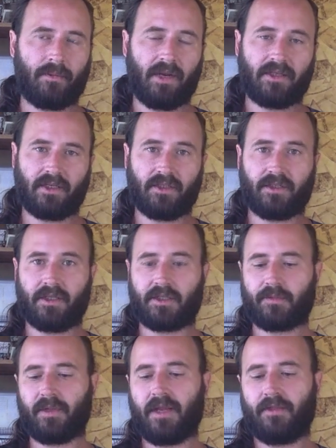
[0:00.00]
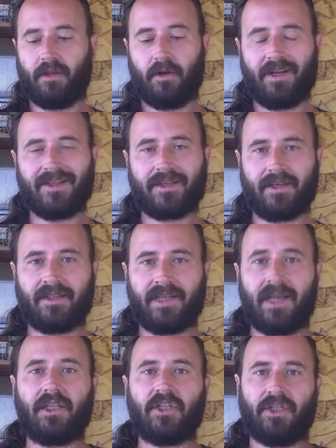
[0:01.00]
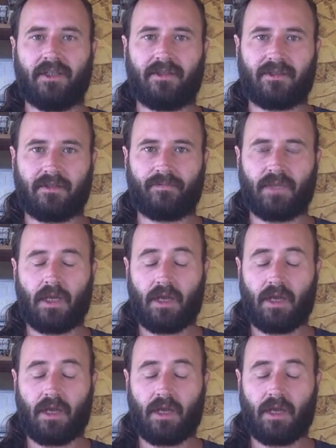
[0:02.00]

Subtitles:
but as I just explained, there is an intelligence,